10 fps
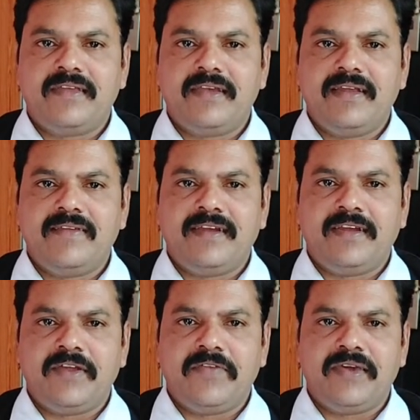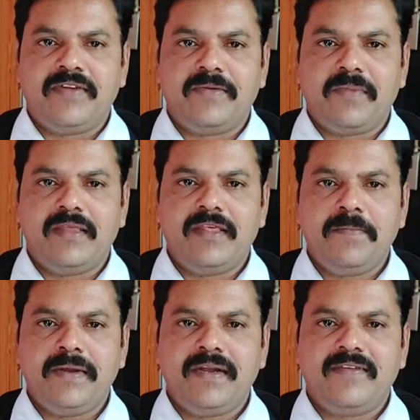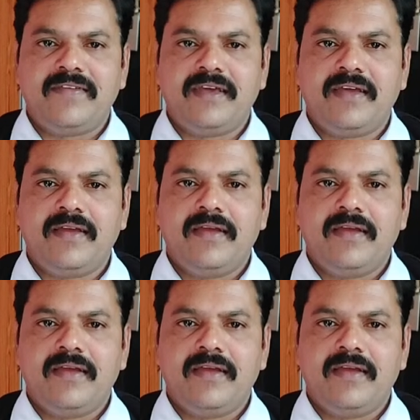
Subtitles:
signature and a verification by the petitioner,